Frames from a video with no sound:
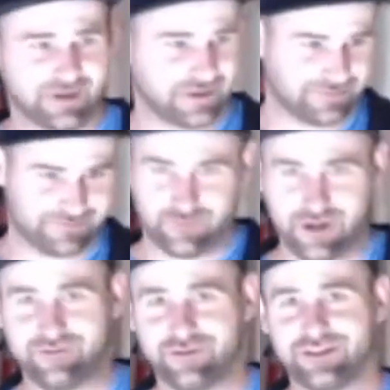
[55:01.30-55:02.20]
it
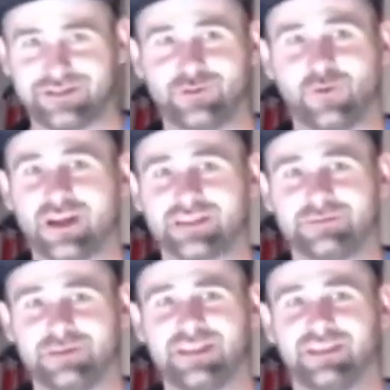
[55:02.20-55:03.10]
whatever it is you want it to
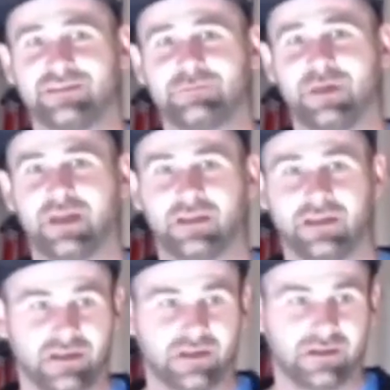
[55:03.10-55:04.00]
be. But
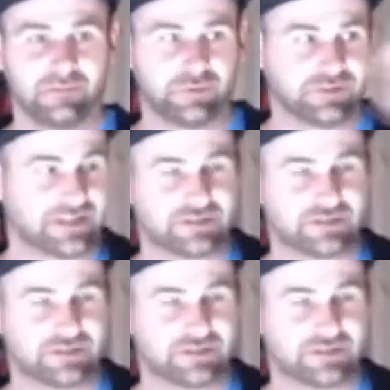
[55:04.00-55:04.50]
put that